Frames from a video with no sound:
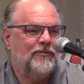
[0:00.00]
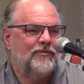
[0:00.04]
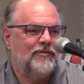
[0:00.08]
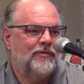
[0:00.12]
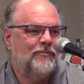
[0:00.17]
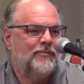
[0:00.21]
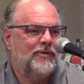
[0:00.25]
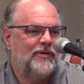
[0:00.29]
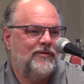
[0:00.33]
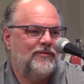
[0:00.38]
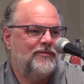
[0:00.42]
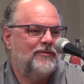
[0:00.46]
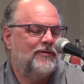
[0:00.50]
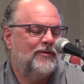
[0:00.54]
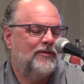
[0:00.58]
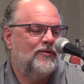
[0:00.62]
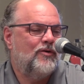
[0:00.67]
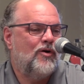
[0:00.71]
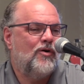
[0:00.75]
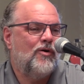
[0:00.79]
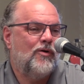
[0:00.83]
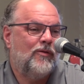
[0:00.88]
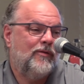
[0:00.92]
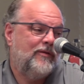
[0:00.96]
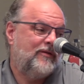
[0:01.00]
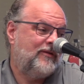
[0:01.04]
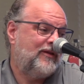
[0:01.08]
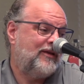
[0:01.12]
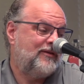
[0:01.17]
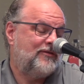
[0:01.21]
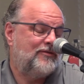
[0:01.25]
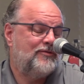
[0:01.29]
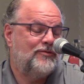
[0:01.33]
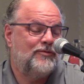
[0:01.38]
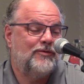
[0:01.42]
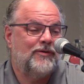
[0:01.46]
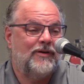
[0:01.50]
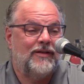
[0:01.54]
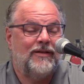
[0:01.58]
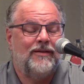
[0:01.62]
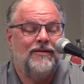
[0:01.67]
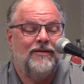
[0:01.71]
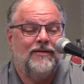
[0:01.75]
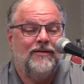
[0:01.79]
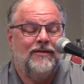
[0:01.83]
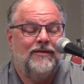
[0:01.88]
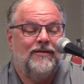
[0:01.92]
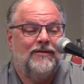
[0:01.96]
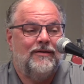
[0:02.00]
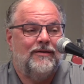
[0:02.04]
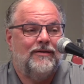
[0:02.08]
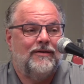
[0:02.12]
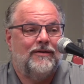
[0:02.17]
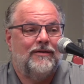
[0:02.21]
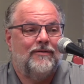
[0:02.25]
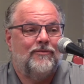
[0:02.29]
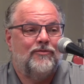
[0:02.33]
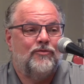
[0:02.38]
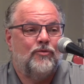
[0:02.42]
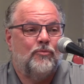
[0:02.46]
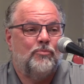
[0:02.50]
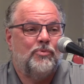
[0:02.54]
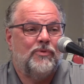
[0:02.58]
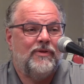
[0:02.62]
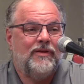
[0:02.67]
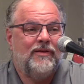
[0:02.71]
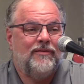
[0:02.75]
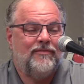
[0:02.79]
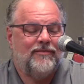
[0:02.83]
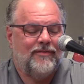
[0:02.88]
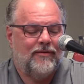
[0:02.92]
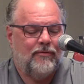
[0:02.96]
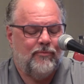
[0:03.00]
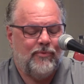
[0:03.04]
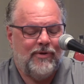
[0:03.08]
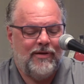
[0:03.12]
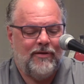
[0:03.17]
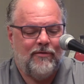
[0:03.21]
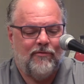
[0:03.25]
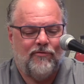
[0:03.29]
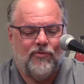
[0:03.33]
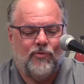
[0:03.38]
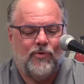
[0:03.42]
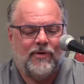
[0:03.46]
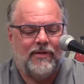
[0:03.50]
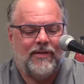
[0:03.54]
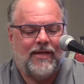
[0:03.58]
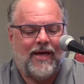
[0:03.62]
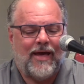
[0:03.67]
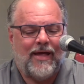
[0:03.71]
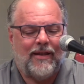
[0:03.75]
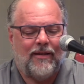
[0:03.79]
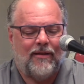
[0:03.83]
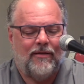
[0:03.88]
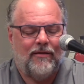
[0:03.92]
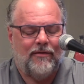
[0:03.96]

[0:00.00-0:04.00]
somebody's going to call, and they should. So please, could we avoid that?